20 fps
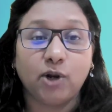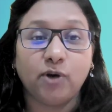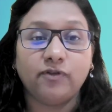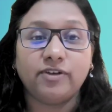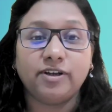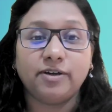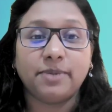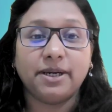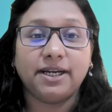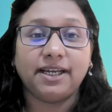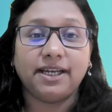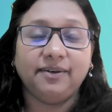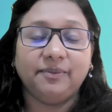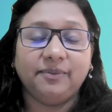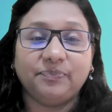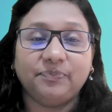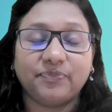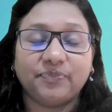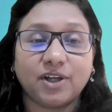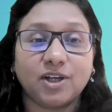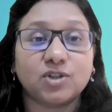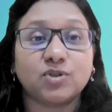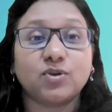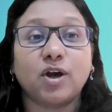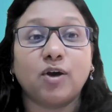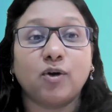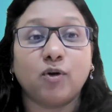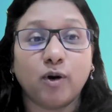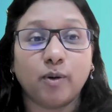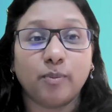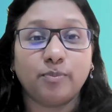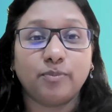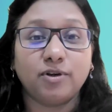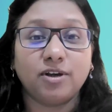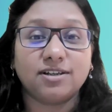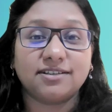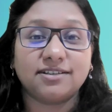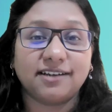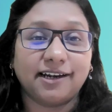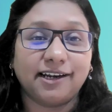Hello, everybody. So I
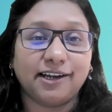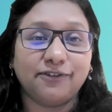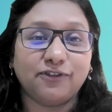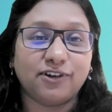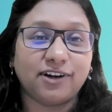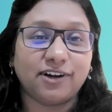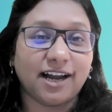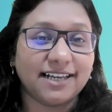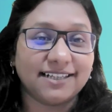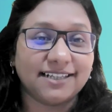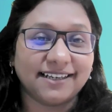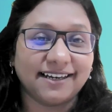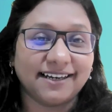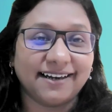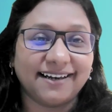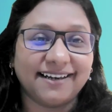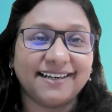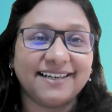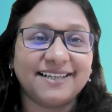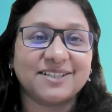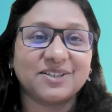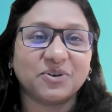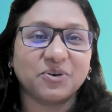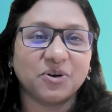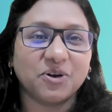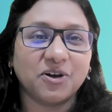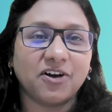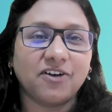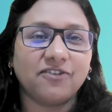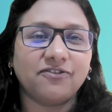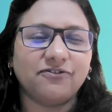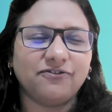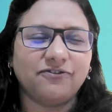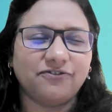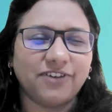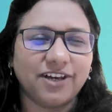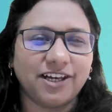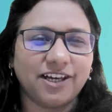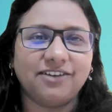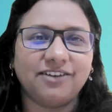hope your study for Isaiah is going
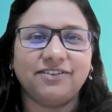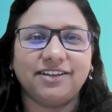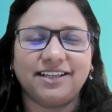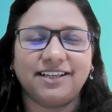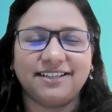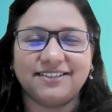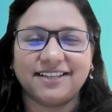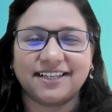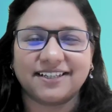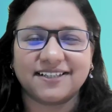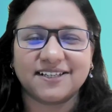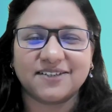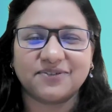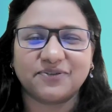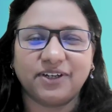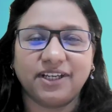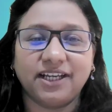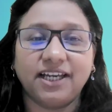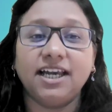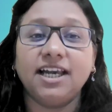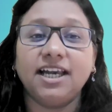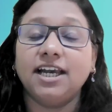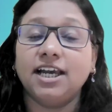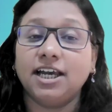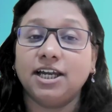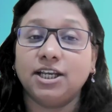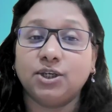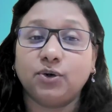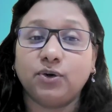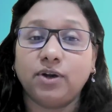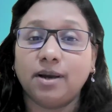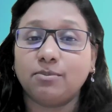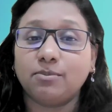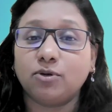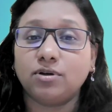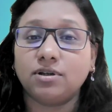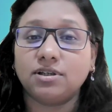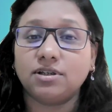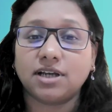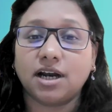on very, very successfully. Today,
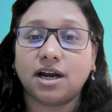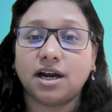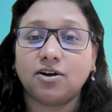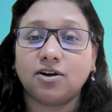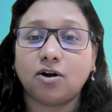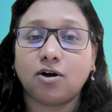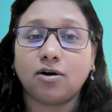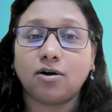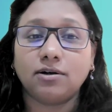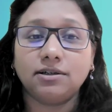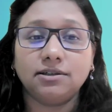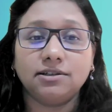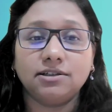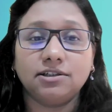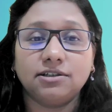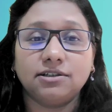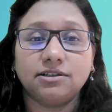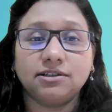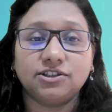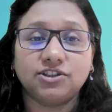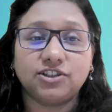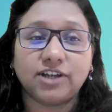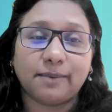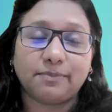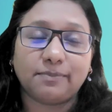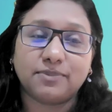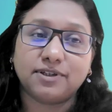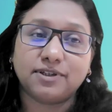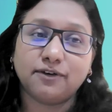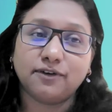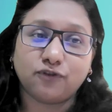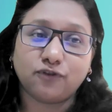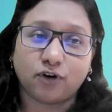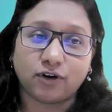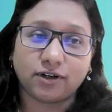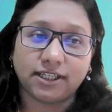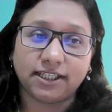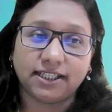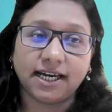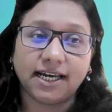I'm going to start on chapter
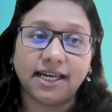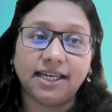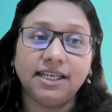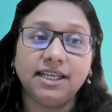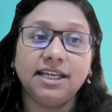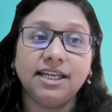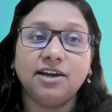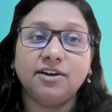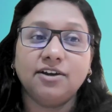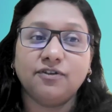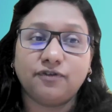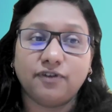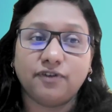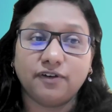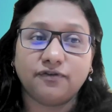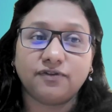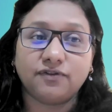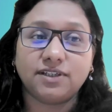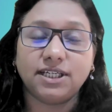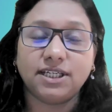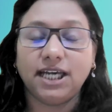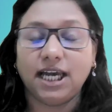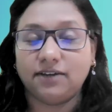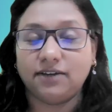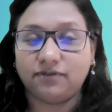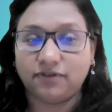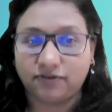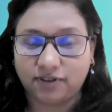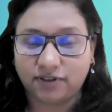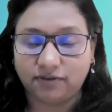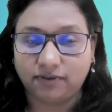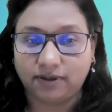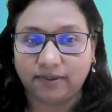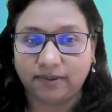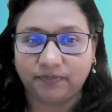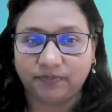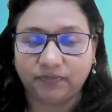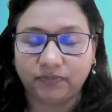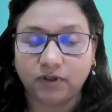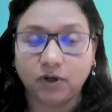49, 50, and
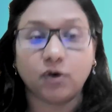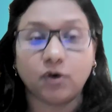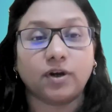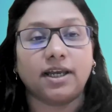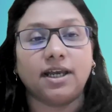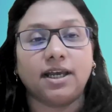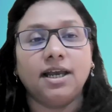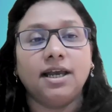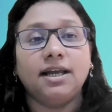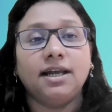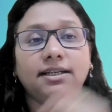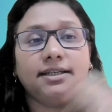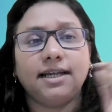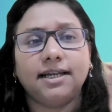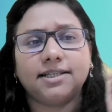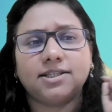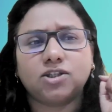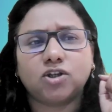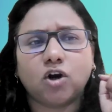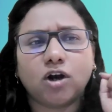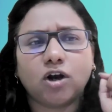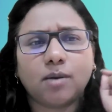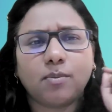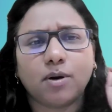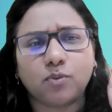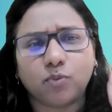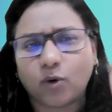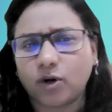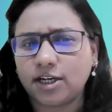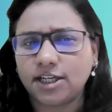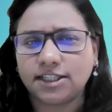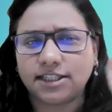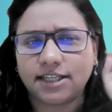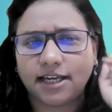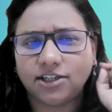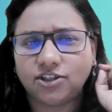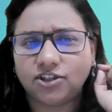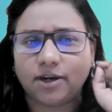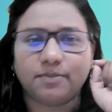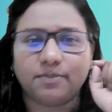51. Okay, let's talk about what
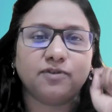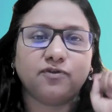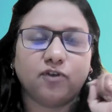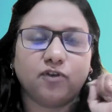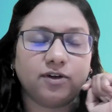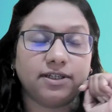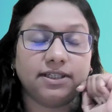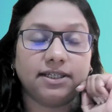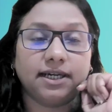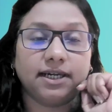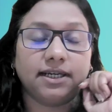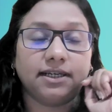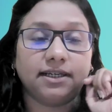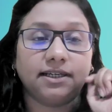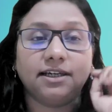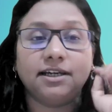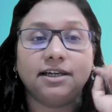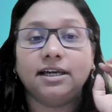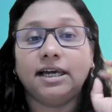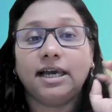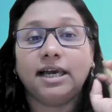is there in chapter 49.